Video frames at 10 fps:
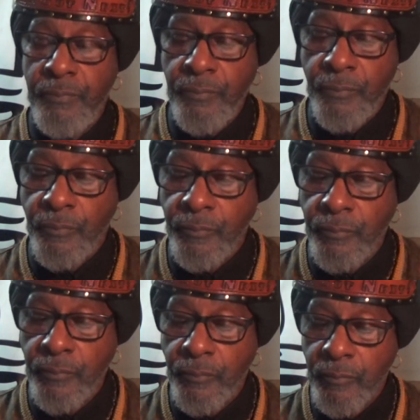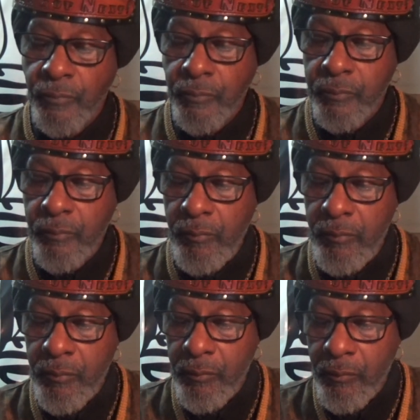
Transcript: Nobody speaks.